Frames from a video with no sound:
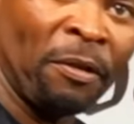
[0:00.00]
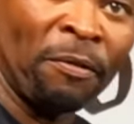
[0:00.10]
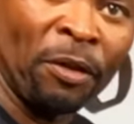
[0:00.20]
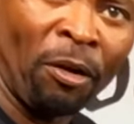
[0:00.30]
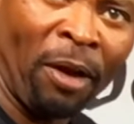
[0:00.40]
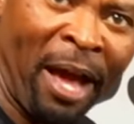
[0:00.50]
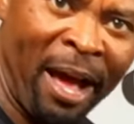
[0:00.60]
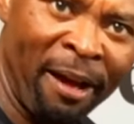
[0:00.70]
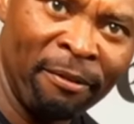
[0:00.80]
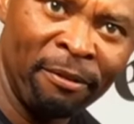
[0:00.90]
even if you don't
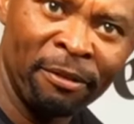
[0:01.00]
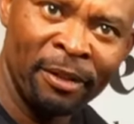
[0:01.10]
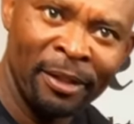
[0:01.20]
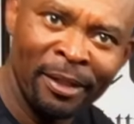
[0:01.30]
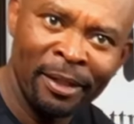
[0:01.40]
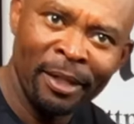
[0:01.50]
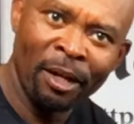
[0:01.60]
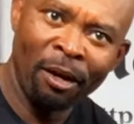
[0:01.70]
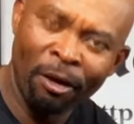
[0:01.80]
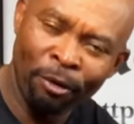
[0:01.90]
have
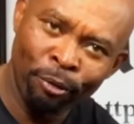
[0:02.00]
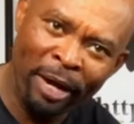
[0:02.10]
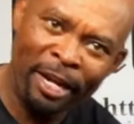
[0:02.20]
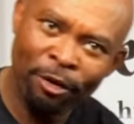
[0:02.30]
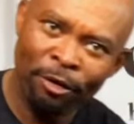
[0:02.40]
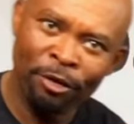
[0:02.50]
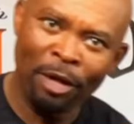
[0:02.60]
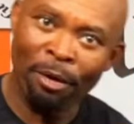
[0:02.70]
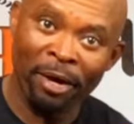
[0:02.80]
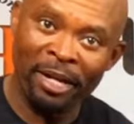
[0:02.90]
uh, radio, you're
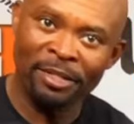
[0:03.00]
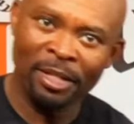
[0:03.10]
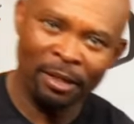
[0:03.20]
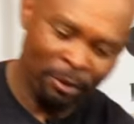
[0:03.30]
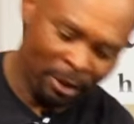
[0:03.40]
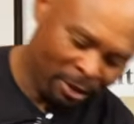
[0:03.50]
not racing with